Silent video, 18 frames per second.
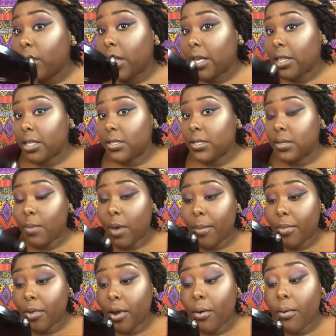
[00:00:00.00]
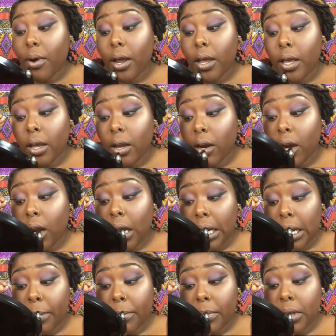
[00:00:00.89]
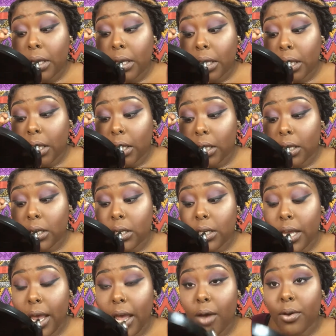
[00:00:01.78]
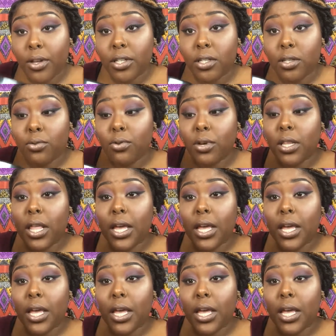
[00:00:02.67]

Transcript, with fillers: Like, this is my mirror right here, and I'm looking down into it.